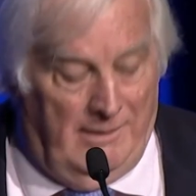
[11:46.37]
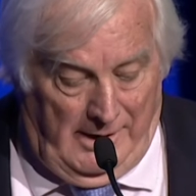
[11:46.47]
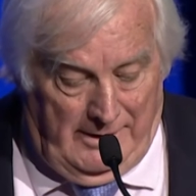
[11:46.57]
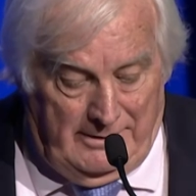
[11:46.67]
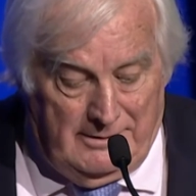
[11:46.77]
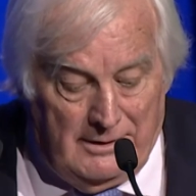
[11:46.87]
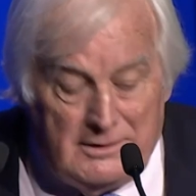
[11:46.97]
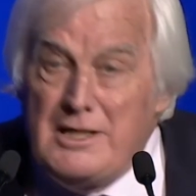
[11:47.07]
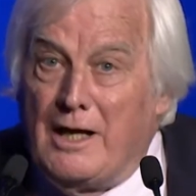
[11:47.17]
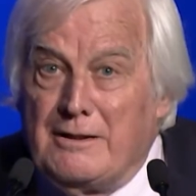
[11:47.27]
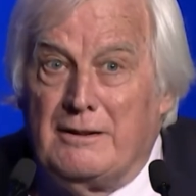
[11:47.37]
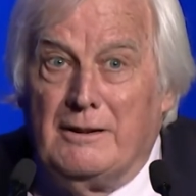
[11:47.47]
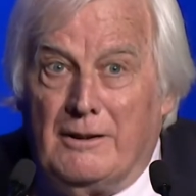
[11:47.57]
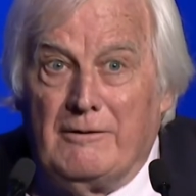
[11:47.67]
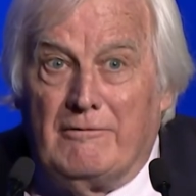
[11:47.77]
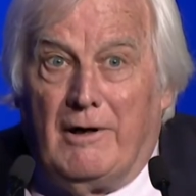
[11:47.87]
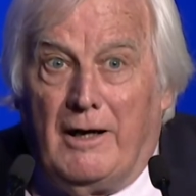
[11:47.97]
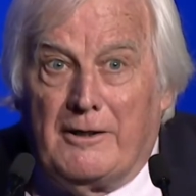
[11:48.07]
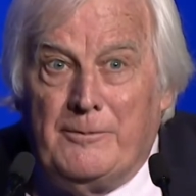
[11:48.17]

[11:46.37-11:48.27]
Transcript: It's just not right.